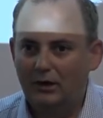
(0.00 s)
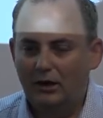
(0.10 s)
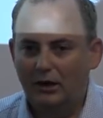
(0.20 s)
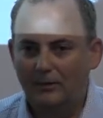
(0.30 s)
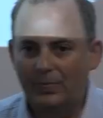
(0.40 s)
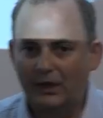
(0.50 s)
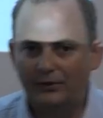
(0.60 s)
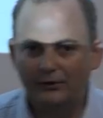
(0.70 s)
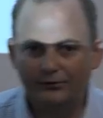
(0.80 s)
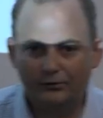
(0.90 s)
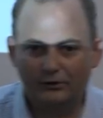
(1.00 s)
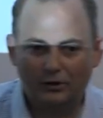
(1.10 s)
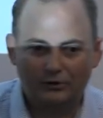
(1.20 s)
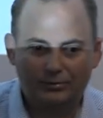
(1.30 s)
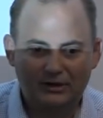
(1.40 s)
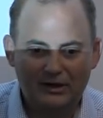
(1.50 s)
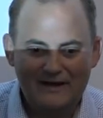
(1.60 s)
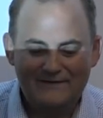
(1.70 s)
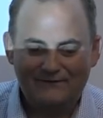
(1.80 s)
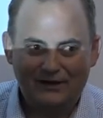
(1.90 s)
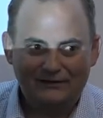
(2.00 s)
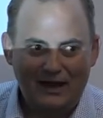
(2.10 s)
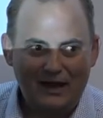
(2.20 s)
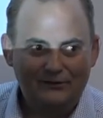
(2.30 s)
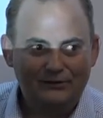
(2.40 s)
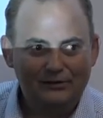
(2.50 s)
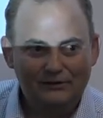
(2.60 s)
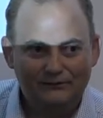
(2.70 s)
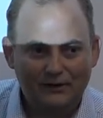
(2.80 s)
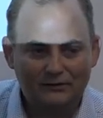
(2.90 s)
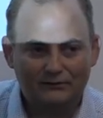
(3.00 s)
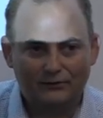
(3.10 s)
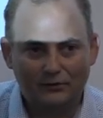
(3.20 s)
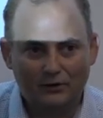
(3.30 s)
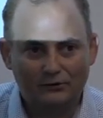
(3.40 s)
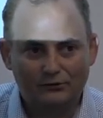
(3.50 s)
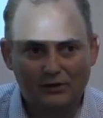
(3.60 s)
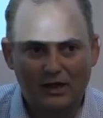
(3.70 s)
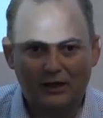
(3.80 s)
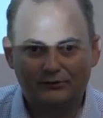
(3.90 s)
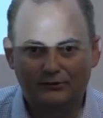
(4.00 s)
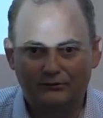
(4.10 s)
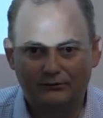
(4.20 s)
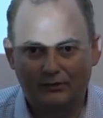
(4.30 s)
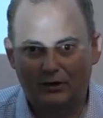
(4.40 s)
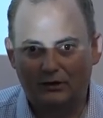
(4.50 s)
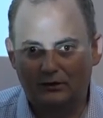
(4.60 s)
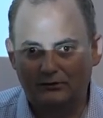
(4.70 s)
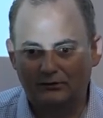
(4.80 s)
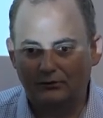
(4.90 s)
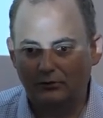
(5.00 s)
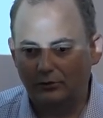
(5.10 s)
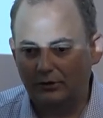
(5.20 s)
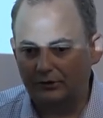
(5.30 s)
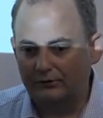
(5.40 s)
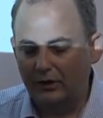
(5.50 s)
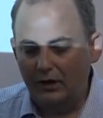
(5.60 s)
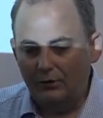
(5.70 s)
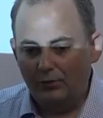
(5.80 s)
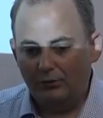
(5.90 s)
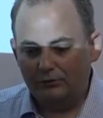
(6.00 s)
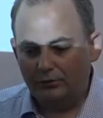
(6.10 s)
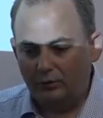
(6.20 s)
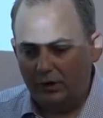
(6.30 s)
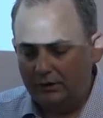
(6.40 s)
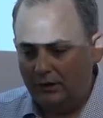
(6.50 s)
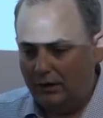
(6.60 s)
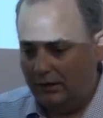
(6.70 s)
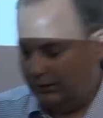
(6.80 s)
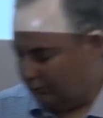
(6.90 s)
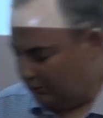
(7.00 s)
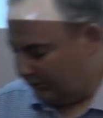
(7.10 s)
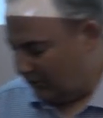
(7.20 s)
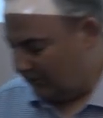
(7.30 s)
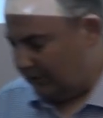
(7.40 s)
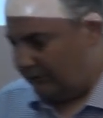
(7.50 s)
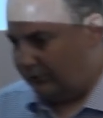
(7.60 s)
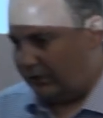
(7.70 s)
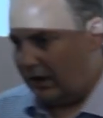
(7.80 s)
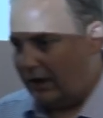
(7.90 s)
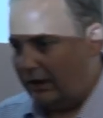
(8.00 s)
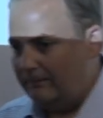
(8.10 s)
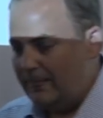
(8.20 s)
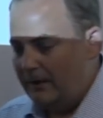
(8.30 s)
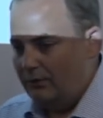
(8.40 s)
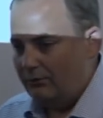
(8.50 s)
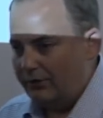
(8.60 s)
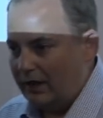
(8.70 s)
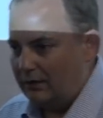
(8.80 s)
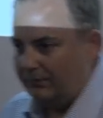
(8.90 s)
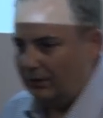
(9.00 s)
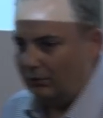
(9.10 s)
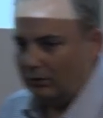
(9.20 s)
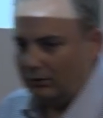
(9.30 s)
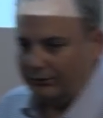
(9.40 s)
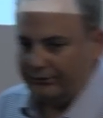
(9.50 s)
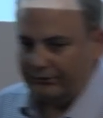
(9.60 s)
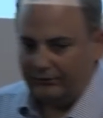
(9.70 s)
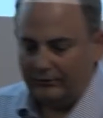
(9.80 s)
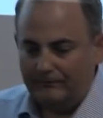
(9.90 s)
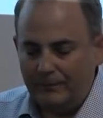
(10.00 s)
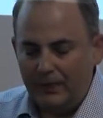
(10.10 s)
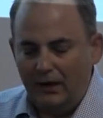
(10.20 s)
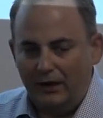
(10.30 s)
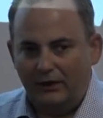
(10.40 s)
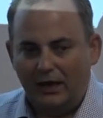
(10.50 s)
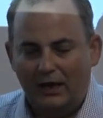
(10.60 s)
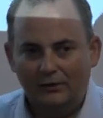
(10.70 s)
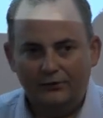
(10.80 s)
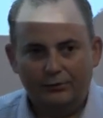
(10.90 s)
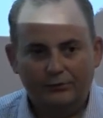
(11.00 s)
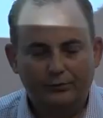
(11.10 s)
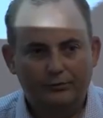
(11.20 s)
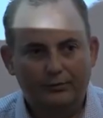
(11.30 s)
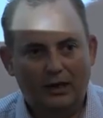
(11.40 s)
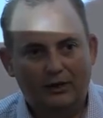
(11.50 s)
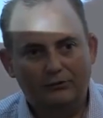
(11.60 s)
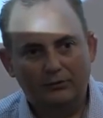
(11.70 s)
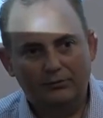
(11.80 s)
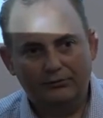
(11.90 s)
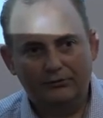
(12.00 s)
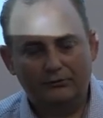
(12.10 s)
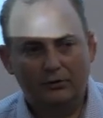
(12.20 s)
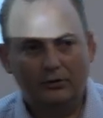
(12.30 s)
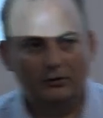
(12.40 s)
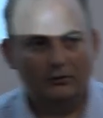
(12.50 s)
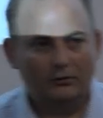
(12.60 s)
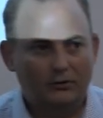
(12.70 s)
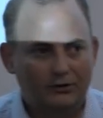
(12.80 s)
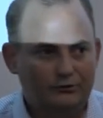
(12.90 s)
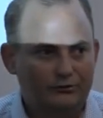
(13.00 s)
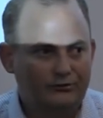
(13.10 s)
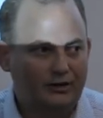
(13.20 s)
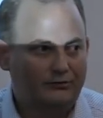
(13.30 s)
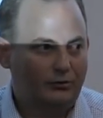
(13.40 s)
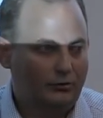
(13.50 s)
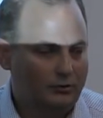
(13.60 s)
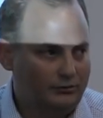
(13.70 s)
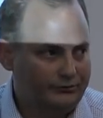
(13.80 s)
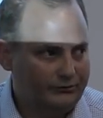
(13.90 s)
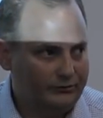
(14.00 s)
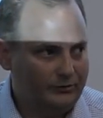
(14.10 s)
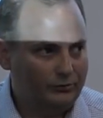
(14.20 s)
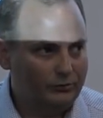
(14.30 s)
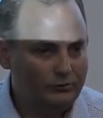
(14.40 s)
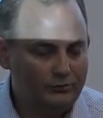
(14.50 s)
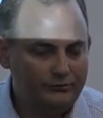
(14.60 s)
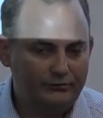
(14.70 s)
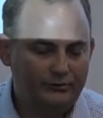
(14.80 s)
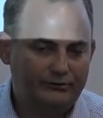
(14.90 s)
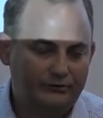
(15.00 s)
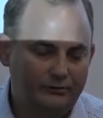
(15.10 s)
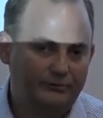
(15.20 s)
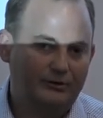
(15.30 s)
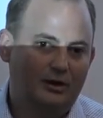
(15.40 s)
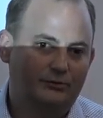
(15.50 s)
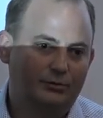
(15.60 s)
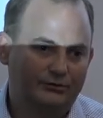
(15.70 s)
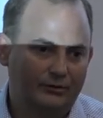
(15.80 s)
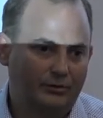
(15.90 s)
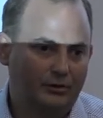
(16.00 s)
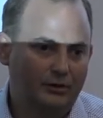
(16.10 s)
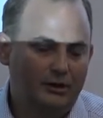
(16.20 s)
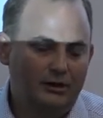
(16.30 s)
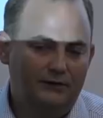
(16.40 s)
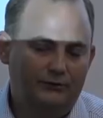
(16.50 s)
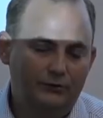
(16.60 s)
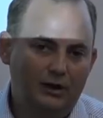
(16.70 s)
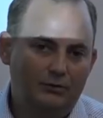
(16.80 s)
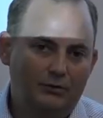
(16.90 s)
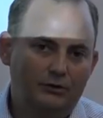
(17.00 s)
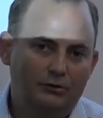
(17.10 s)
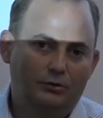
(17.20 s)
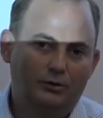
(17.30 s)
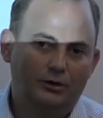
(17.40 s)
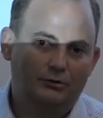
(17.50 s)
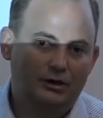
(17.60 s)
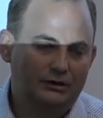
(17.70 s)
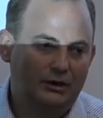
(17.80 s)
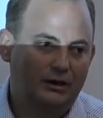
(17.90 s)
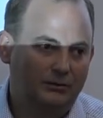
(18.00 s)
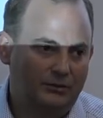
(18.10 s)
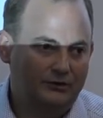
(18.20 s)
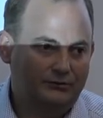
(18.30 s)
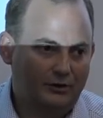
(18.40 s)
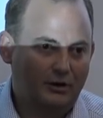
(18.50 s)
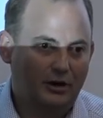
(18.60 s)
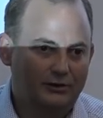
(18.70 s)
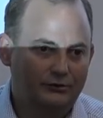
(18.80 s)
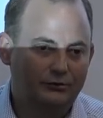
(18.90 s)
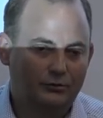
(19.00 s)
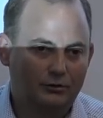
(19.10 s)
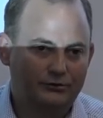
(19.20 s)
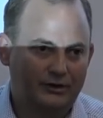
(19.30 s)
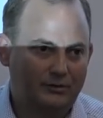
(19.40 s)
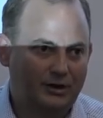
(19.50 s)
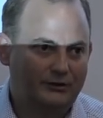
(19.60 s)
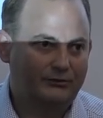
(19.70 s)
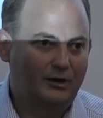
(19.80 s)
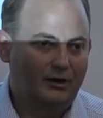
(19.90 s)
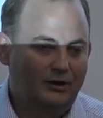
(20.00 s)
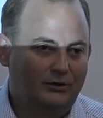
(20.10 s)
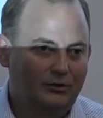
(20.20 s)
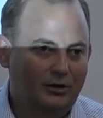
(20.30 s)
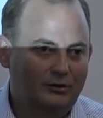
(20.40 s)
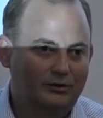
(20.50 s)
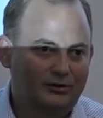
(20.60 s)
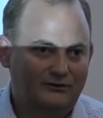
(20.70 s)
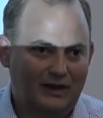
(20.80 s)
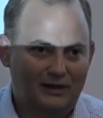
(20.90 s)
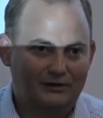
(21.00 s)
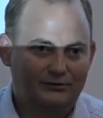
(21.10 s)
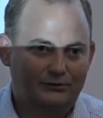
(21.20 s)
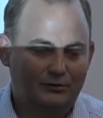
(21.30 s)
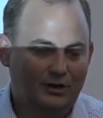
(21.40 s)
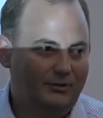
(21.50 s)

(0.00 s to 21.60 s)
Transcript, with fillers: Um, and this turned out to be fantastically effective for a large class of, uh, difficult queries. We worked with one uh, insurance company in the UK where they had a big Oracle system, and the analysts were supposed to be answering business critical questions against the Oracle system. And the rules of the systems guys were simple. If you can't write your query to run in 90 minutes on our highly tuned Oracle database, you're not a good enough analyst, so come